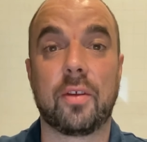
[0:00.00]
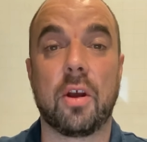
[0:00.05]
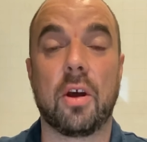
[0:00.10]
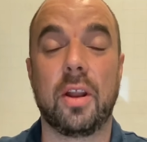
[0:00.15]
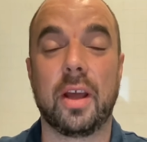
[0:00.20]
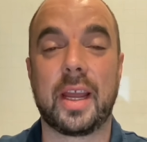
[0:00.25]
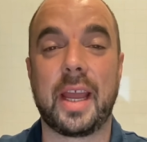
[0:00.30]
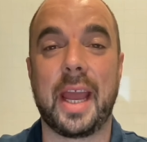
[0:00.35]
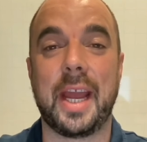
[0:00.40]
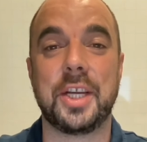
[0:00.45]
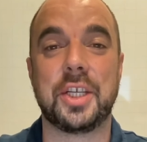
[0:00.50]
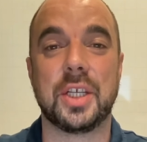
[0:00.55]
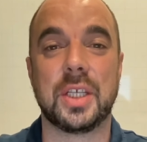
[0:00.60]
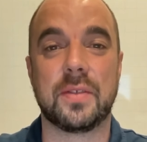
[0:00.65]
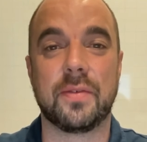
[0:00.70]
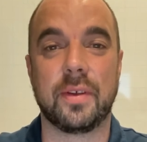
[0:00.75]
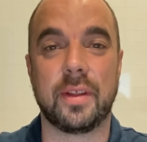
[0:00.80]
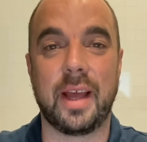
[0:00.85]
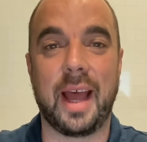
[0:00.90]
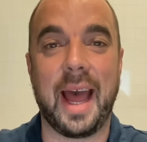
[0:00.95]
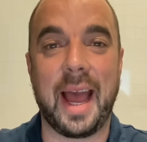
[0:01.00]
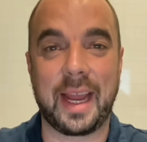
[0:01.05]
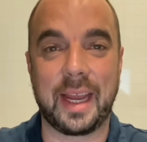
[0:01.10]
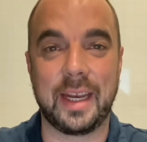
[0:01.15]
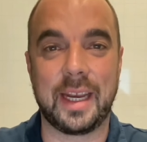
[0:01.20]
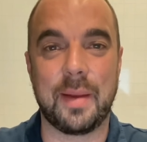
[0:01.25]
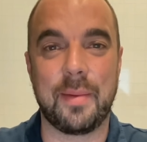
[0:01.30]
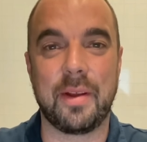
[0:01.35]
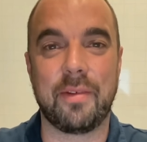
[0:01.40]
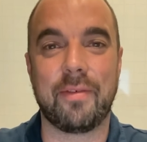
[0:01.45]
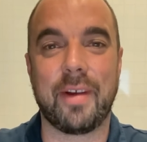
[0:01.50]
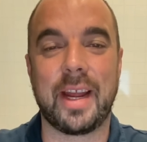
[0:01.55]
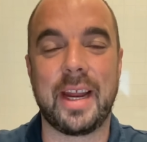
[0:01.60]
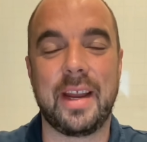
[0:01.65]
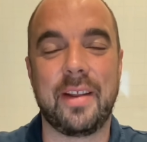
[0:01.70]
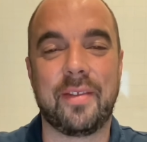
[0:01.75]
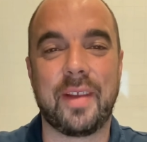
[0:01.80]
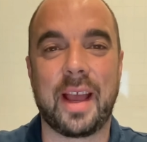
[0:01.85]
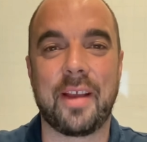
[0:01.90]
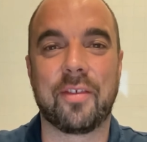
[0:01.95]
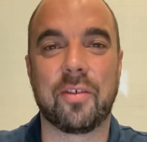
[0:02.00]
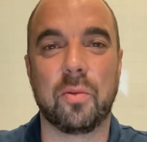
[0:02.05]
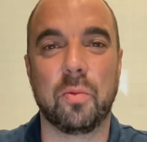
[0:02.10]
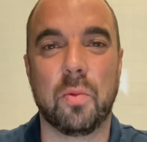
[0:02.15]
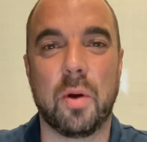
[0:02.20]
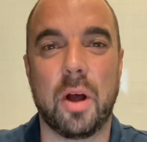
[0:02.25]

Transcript: collocations for the Academic Writing Task